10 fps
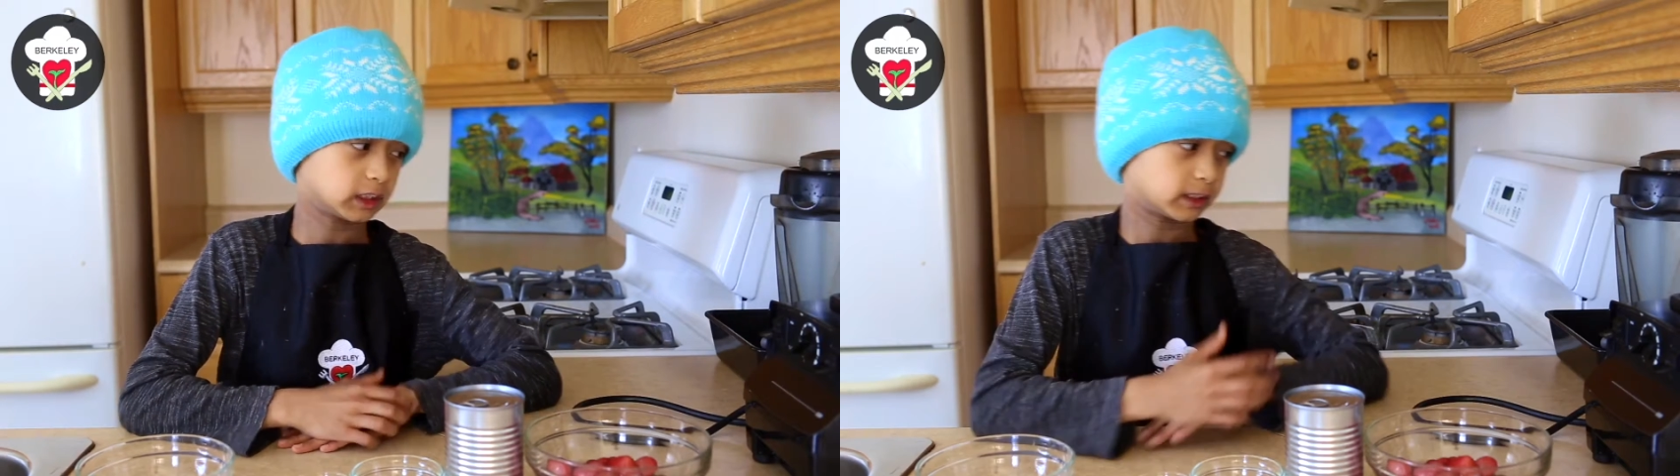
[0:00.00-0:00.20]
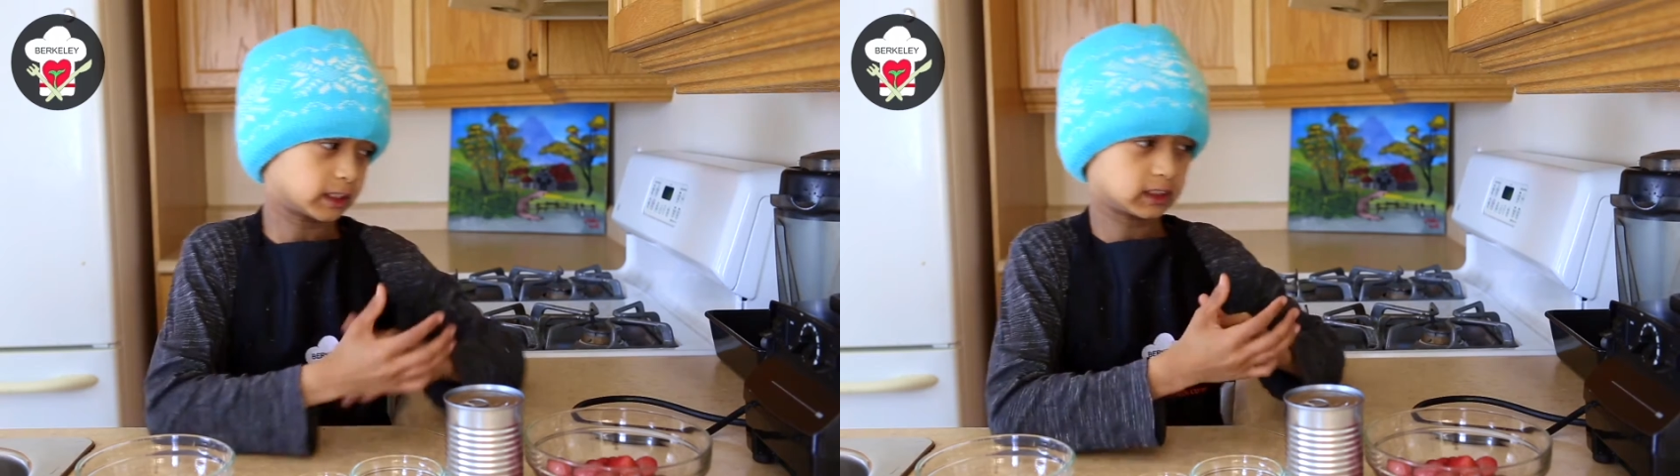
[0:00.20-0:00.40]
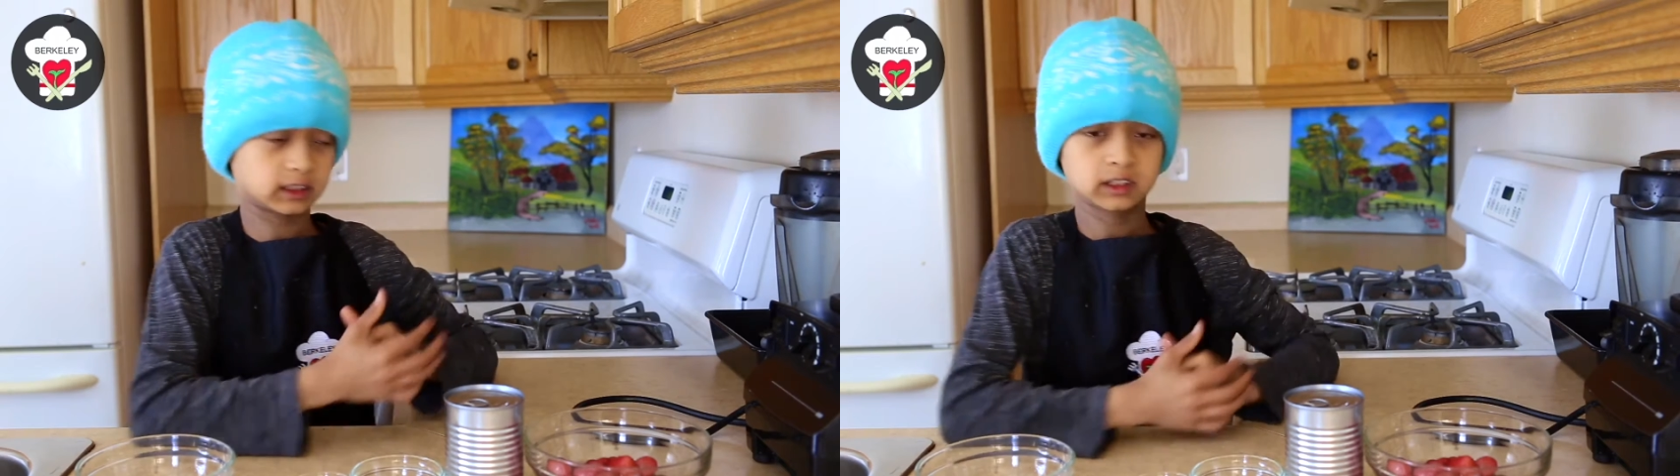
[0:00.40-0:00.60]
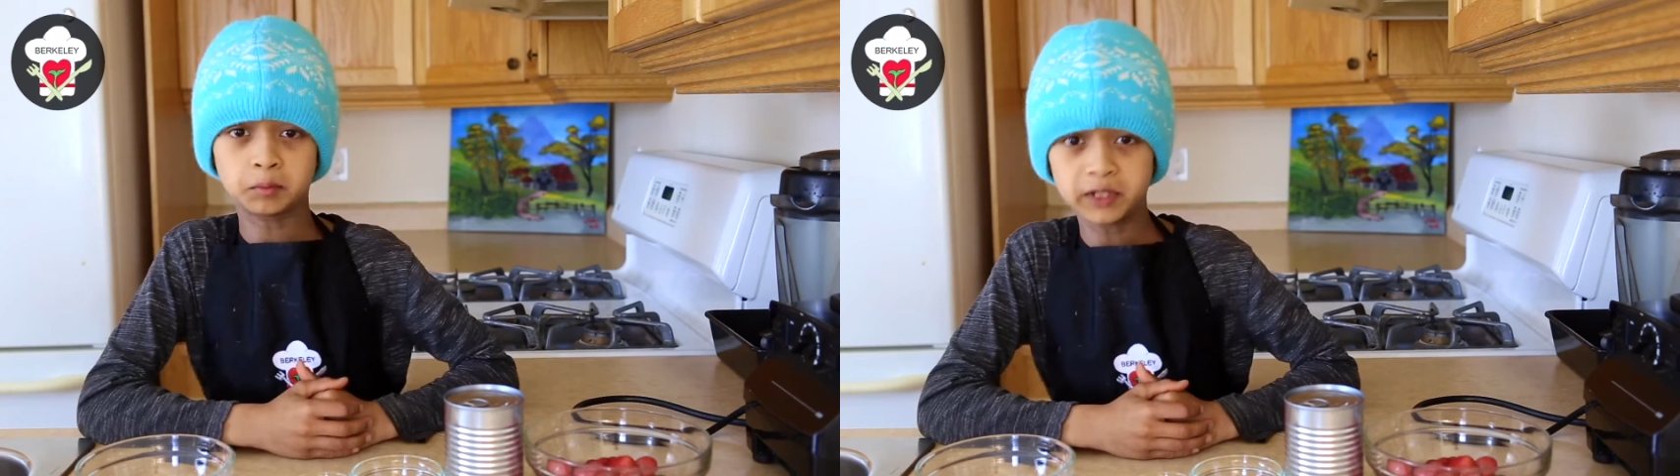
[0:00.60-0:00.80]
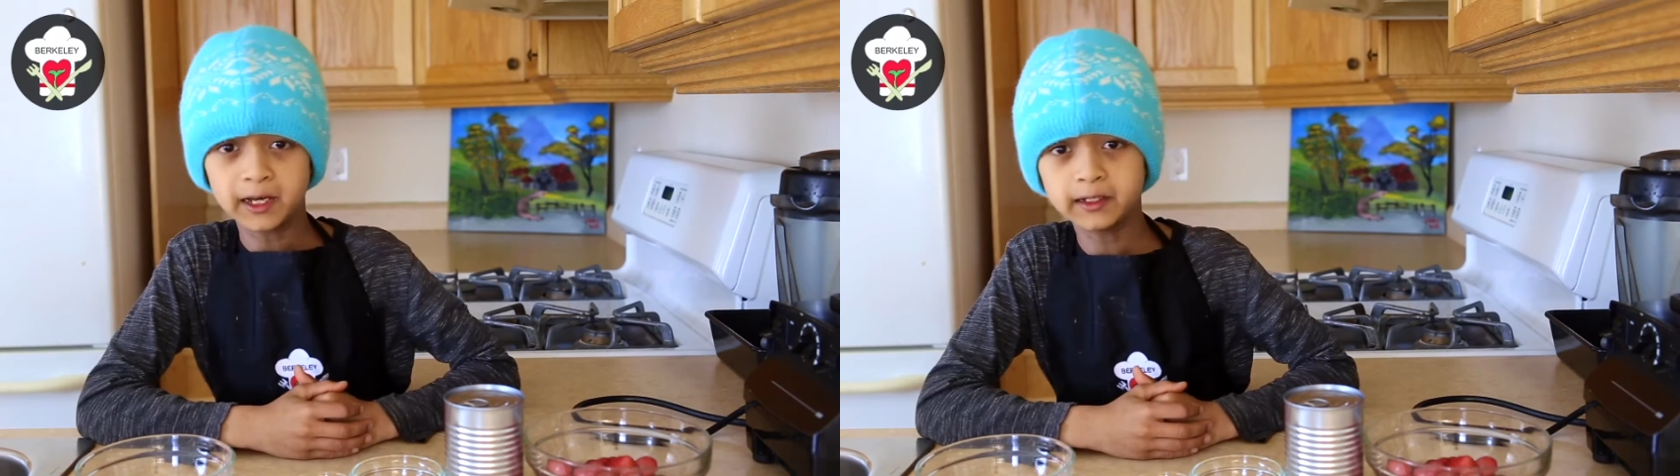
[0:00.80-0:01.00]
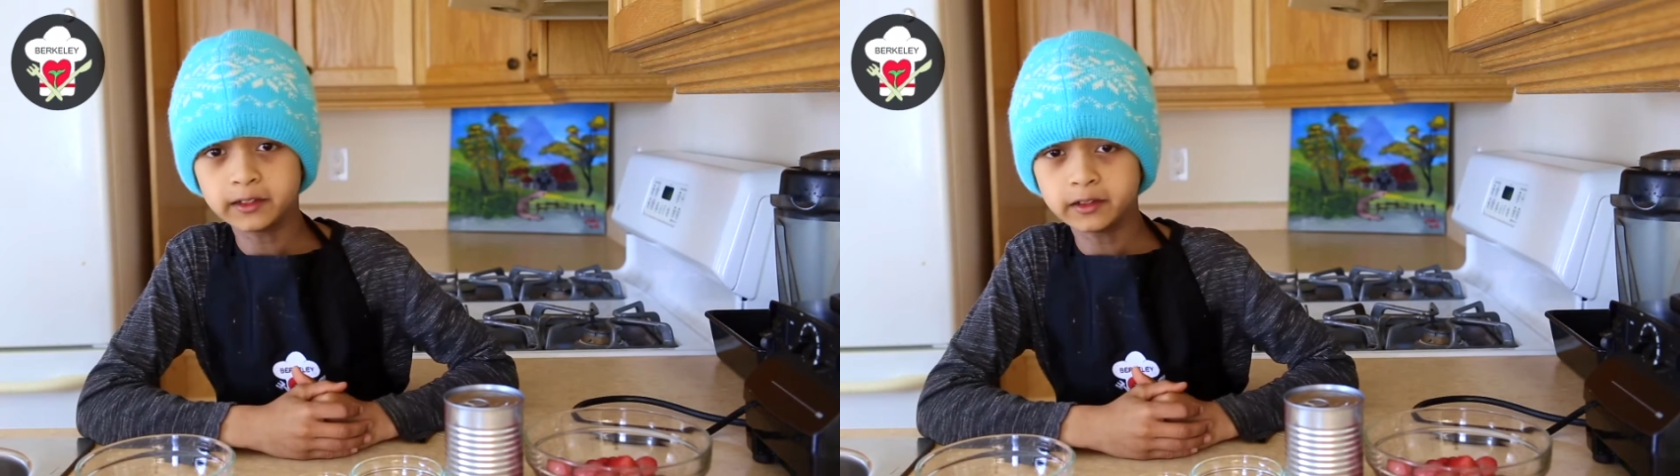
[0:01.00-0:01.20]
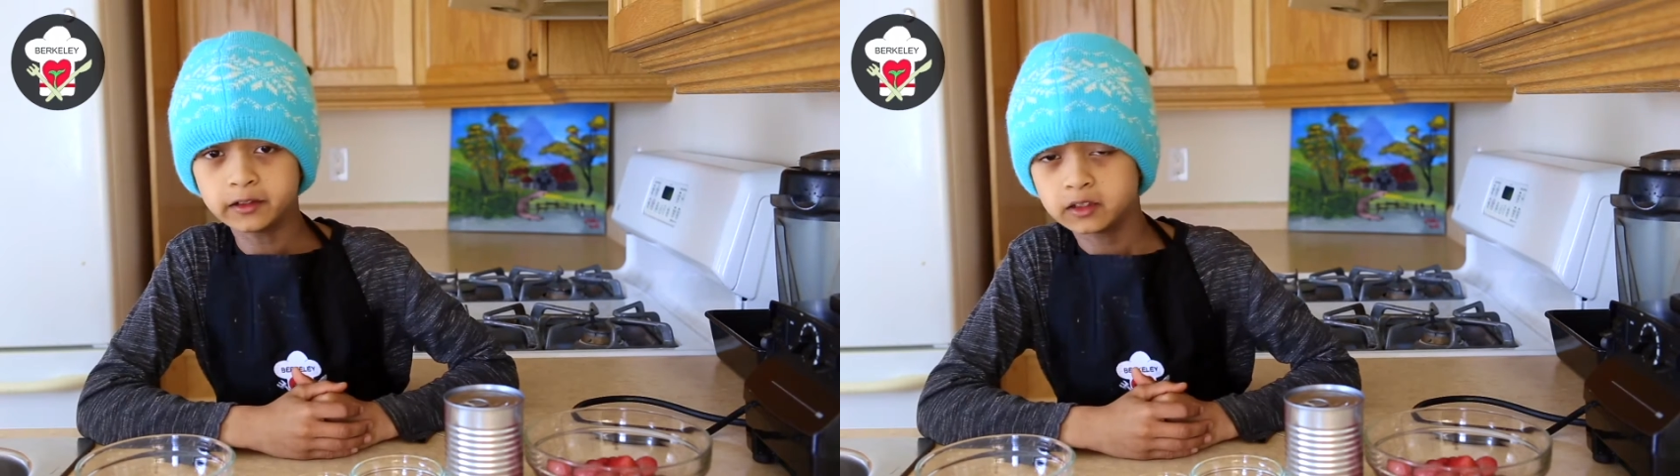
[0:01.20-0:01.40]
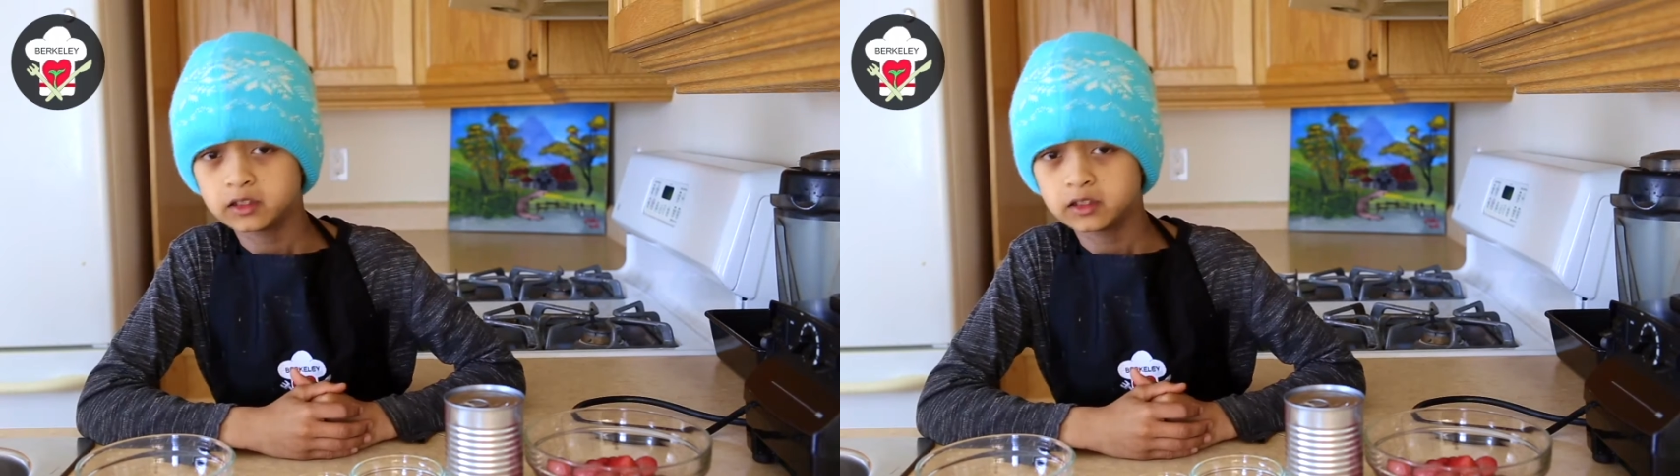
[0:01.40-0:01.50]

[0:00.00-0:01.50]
such as a blender,